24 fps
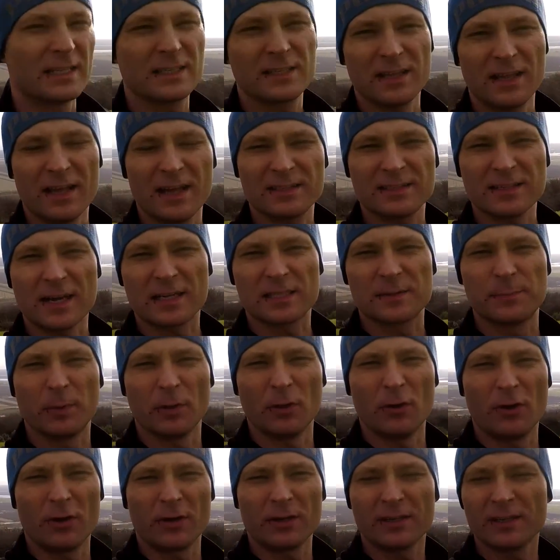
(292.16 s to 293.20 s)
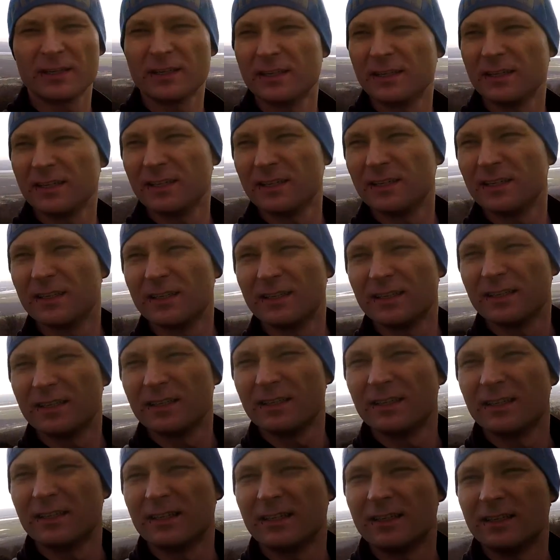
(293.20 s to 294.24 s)
Let's explore
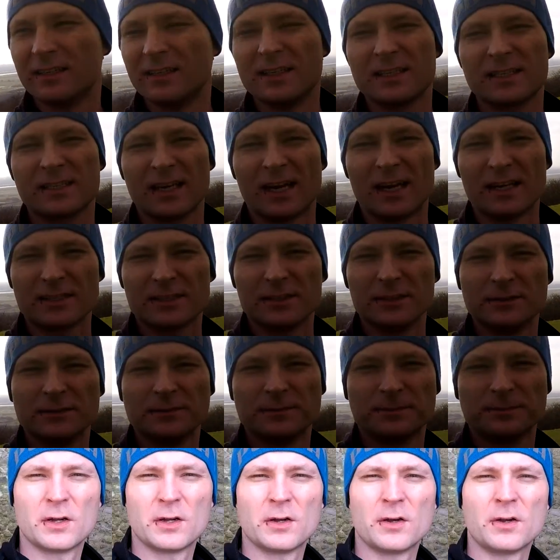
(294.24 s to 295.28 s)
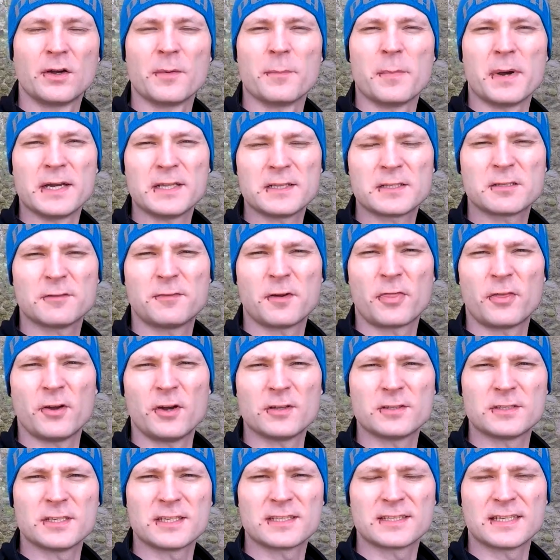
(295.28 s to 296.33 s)
this castle. Reminds of a
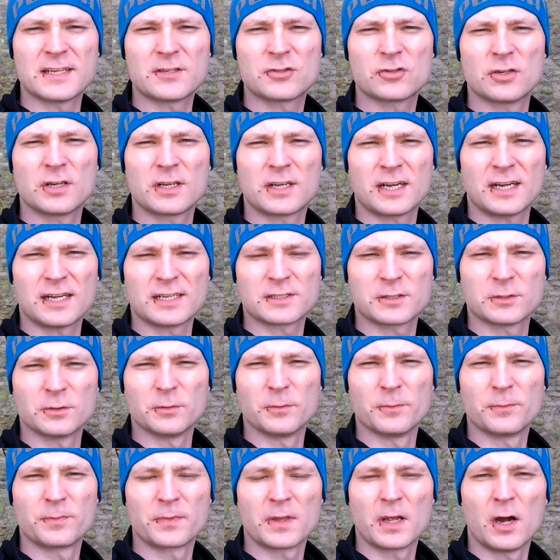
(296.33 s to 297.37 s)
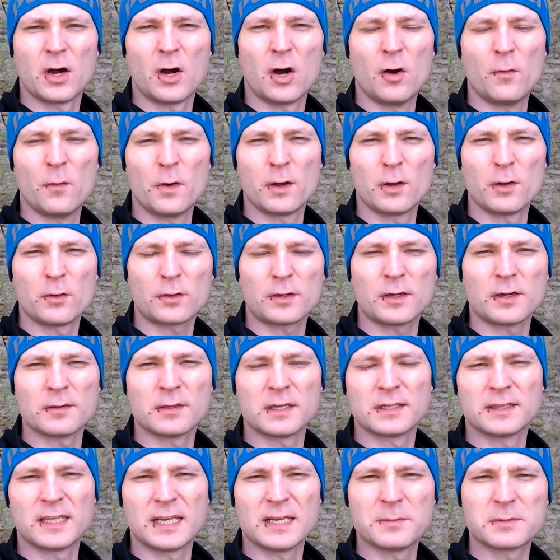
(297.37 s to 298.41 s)
13th century castle overlooking the
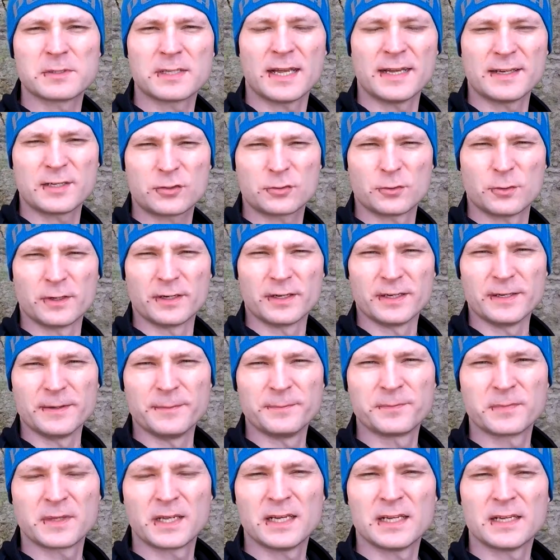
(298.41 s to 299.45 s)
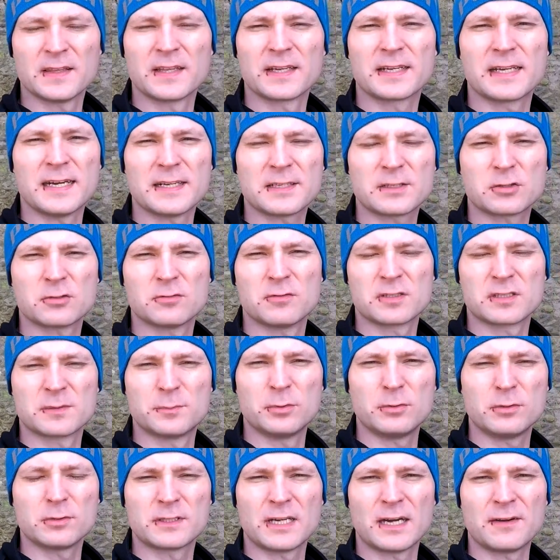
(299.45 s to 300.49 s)
Thames estuary. The castle was
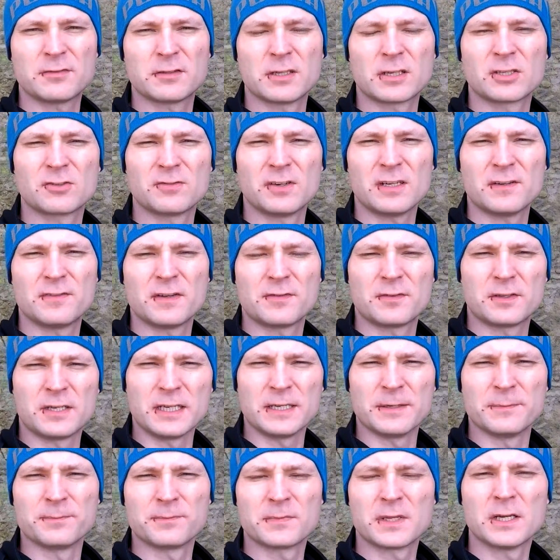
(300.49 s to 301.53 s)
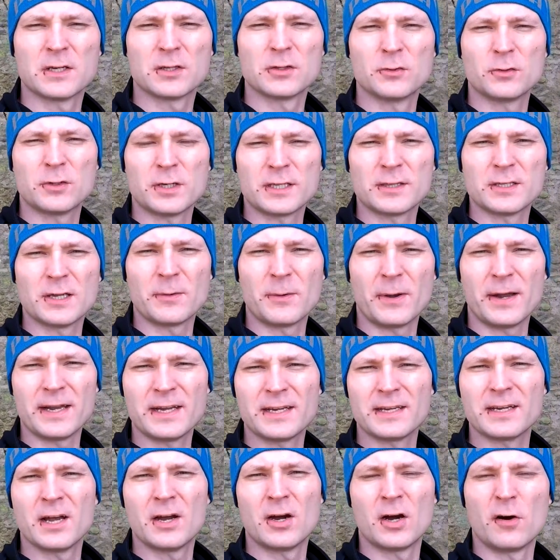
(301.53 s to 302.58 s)
built after 1215 during the
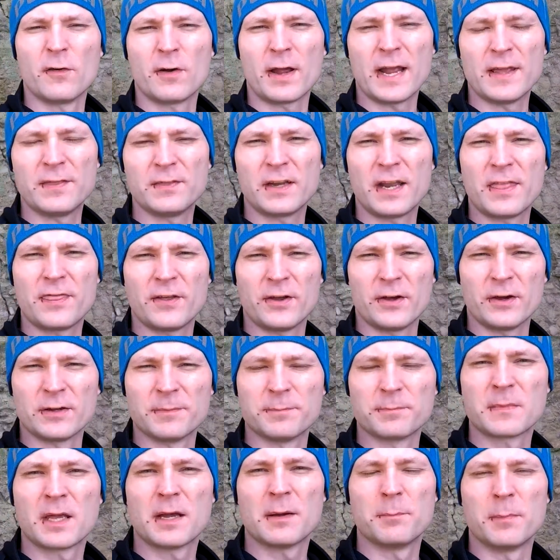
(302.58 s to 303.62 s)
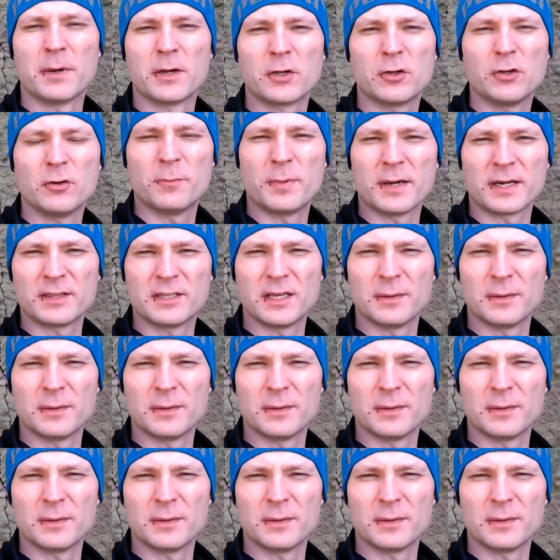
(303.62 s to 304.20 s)
reign of Henry III by Hubert